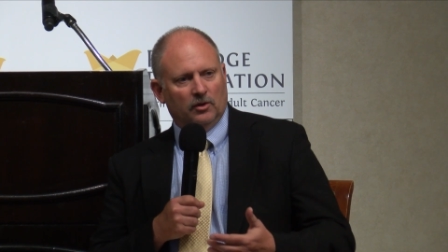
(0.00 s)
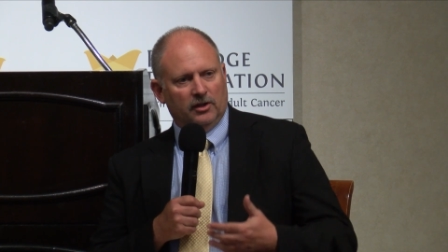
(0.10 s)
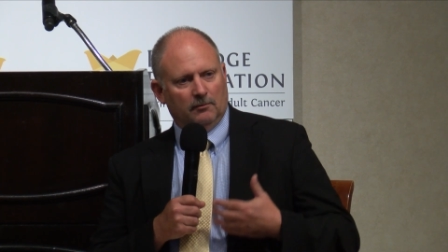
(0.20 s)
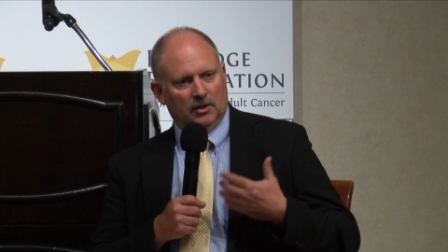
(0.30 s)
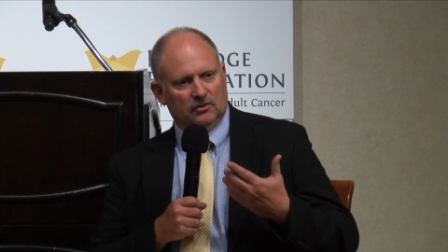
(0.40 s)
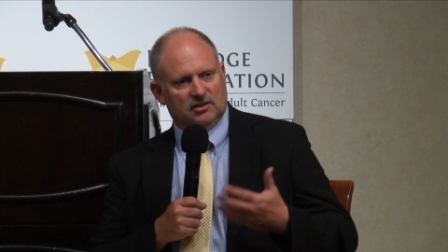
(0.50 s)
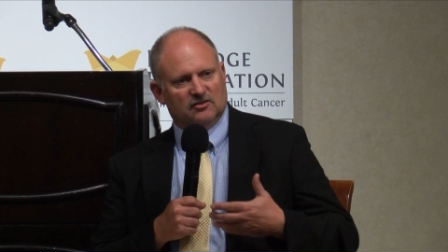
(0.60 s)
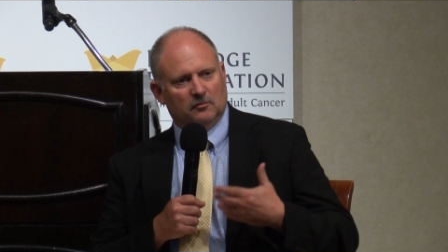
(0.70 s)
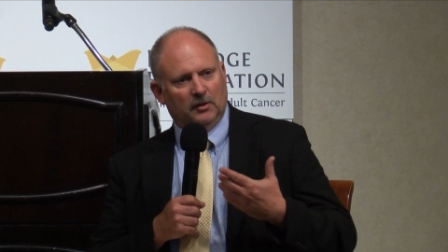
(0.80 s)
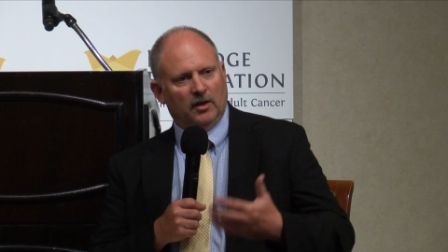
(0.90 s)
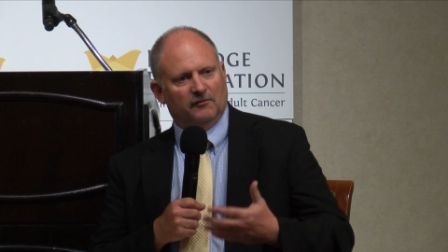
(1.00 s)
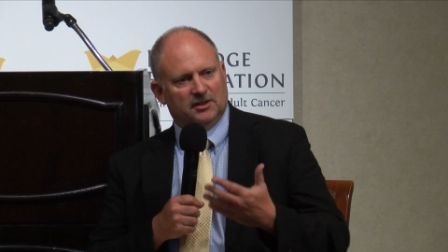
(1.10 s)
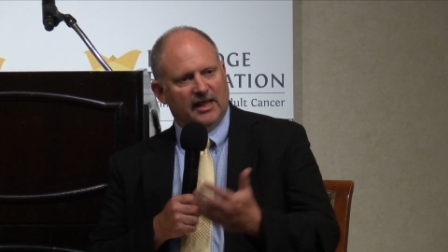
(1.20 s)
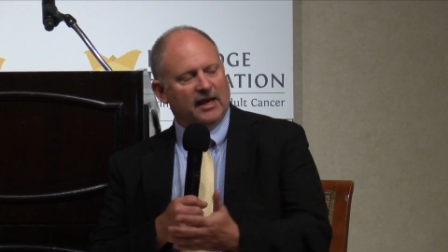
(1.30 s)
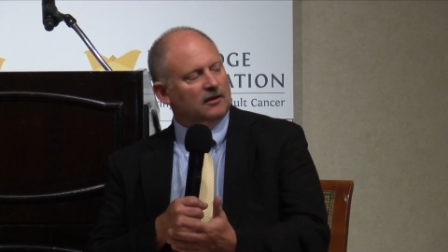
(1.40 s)
where the immune system would be relevant
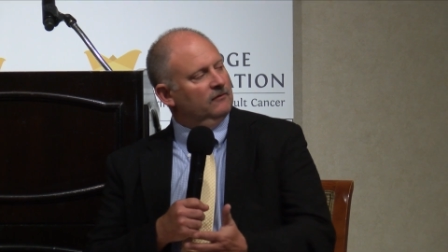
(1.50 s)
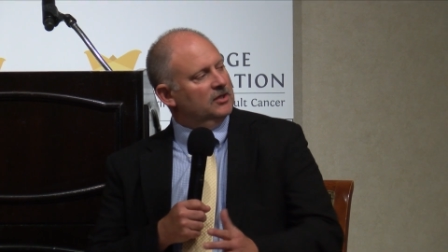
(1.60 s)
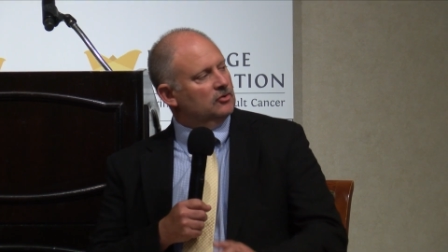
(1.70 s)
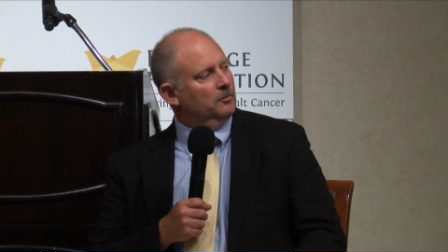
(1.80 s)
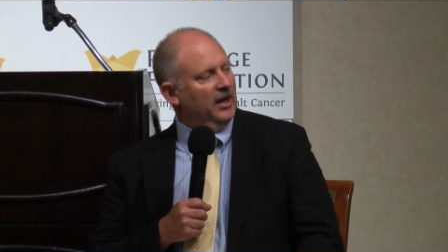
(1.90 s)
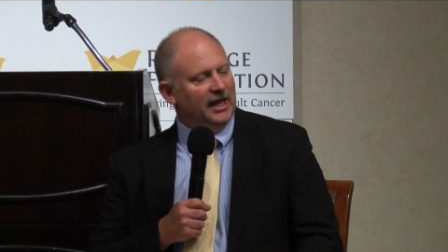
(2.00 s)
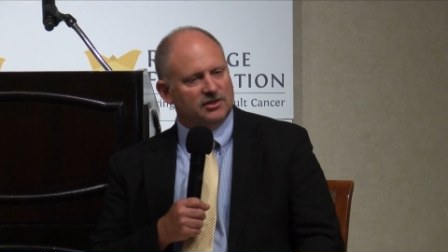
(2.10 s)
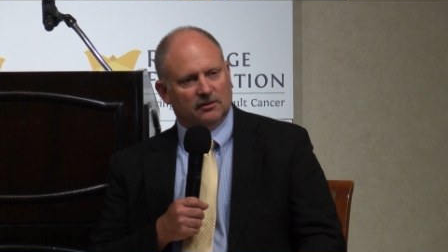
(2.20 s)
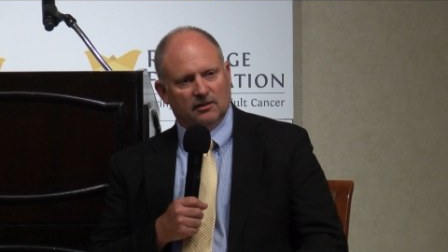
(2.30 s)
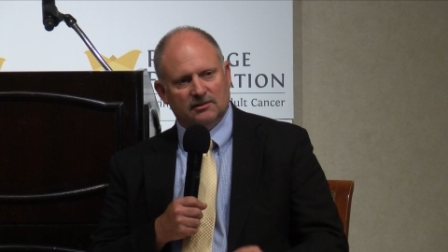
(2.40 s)
to that individual patient,